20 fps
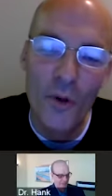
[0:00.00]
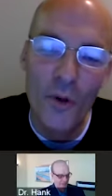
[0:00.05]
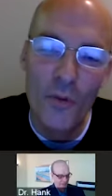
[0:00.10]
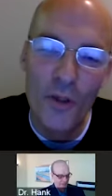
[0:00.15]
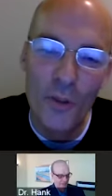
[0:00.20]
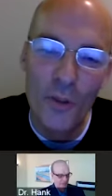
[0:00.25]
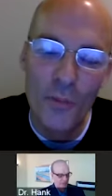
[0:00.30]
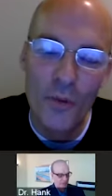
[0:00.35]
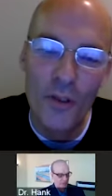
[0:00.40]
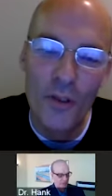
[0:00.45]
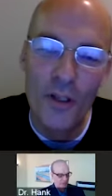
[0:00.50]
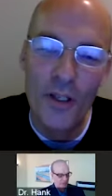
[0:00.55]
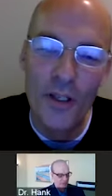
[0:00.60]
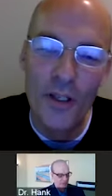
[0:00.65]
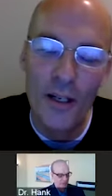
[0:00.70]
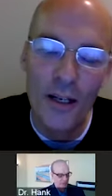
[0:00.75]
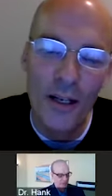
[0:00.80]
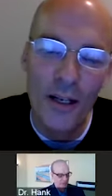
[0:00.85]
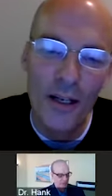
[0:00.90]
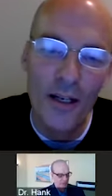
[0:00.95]
wrote the
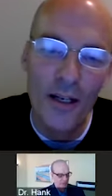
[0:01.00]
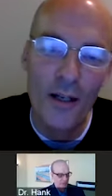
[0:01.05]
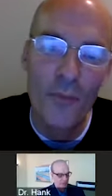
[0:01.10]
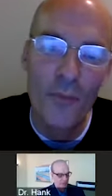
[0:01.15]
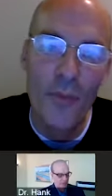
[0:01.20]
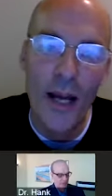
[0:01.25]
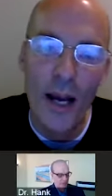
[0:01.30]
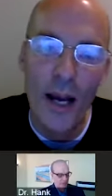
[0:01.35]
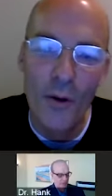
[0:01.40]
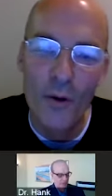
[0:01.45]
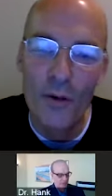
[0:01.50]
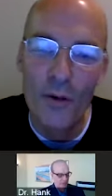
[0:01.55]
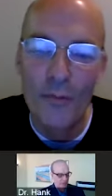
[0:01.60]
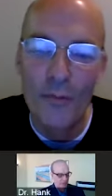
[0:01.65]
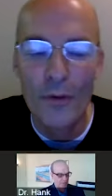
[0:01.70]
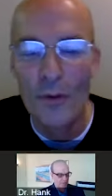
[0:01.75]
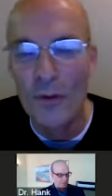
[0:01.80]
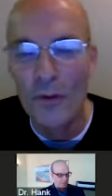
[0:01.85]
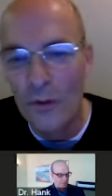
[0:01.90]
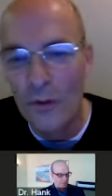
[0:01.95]
book uh, Power
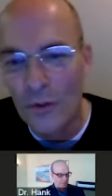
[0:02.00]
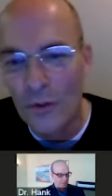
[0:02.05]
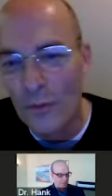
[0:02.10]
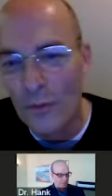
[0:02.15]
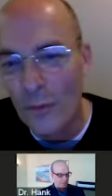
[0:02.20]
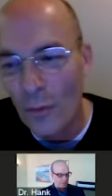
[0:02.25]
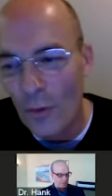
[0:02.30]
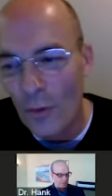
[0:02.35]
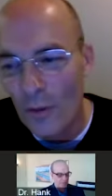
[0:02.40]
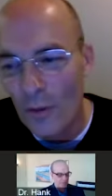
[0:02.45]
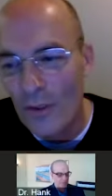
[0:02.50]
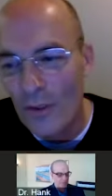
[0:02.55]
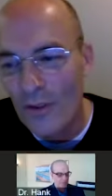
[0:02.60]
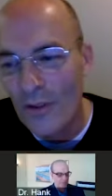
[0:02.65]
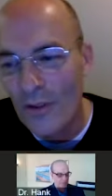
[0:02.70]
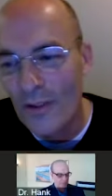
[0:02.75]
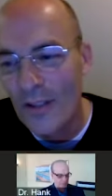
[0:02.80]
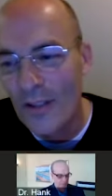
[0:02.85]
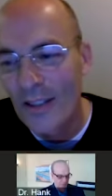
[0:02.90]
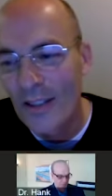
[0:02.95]
Versus Force.